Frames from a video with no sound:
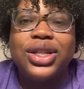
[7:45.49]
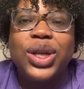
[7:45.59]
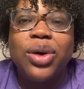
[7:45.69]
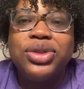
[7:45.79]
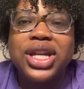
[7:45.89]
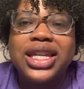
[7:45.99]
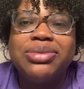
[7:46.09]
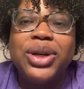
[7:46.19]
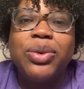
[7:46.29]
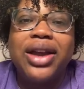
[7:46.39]
Don't chase
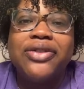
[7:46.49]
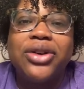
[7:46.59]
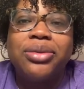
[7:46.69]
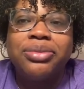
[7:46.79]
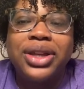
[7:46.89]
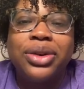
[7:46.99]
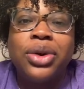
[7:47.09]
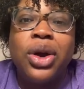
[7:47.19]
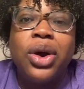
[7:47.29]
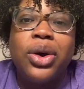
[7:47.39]
me away from you
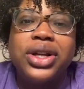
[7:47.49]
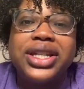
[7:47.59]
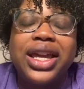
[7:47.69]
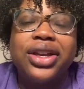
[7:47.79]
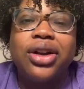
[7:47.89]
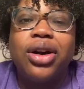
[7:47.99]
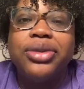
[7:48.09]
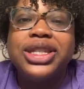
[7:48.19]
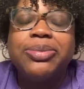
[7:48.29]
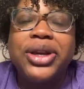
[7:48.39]
or take your
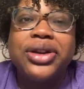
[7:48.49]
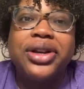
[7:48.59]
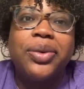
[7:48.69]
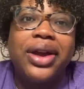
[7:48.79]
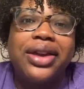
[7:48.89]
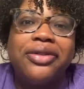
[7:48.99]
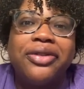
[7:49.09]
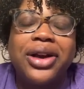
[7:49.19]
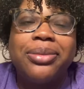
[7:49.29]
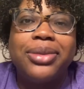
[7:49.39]
Holy Spirit away
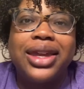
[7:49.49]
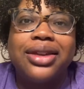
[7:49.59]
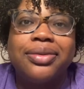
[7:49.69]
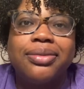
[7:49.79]
from me.